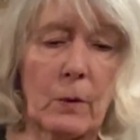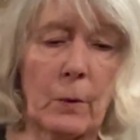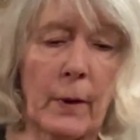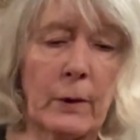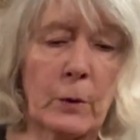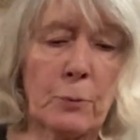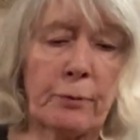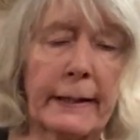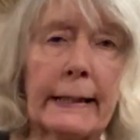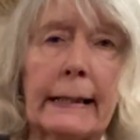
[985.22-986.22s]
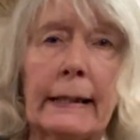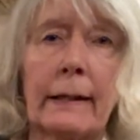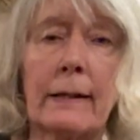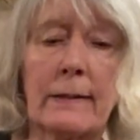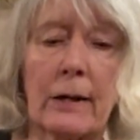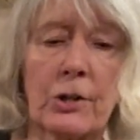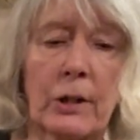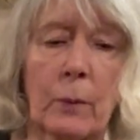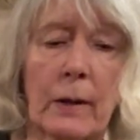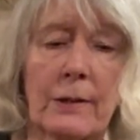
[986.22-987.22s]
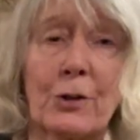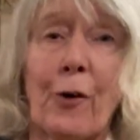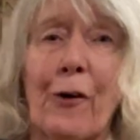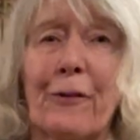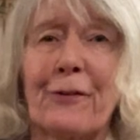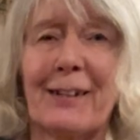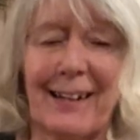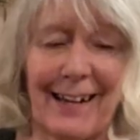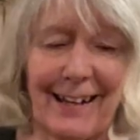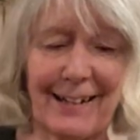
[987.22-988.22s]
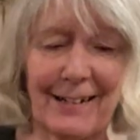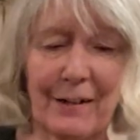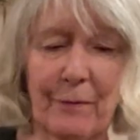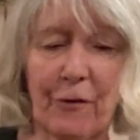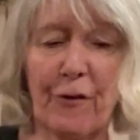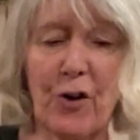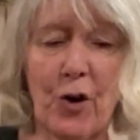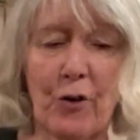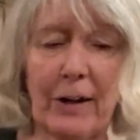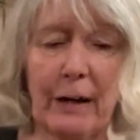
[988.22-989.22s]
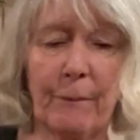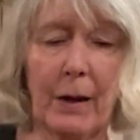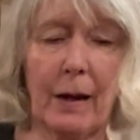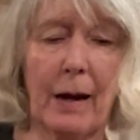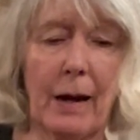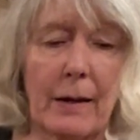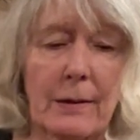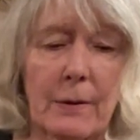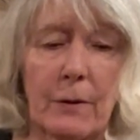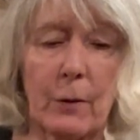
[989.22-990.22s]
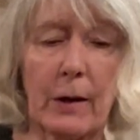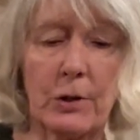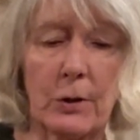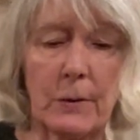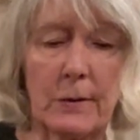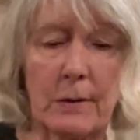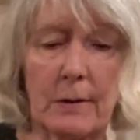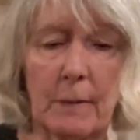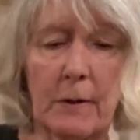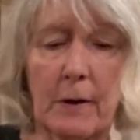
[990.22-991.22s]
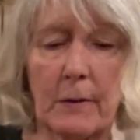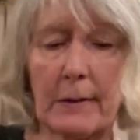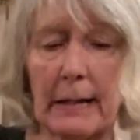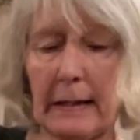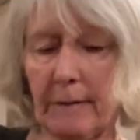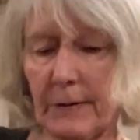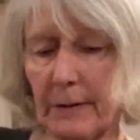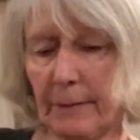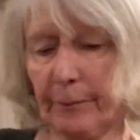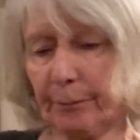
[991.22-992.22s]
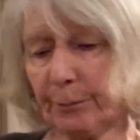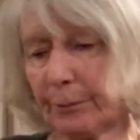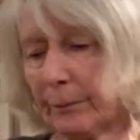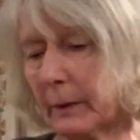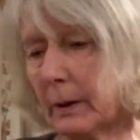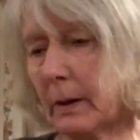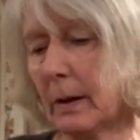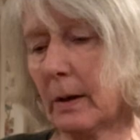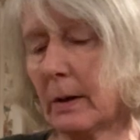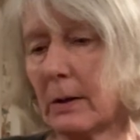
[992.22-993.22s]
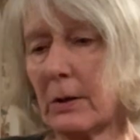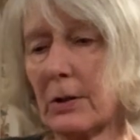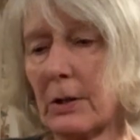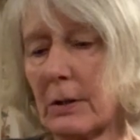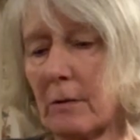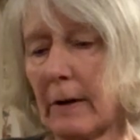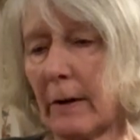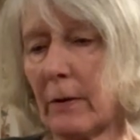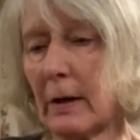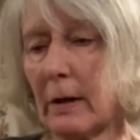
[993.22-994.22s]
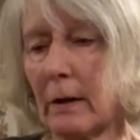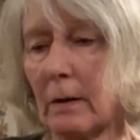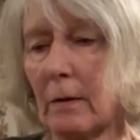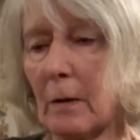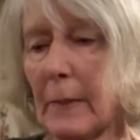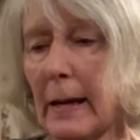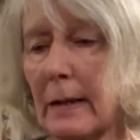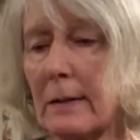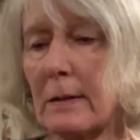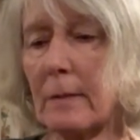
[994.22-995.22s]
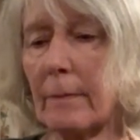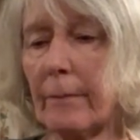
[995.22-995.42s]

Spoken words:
although it looks prickly, it's actually quite soft and furry. So I thought I'd use some of those leaves just around the base.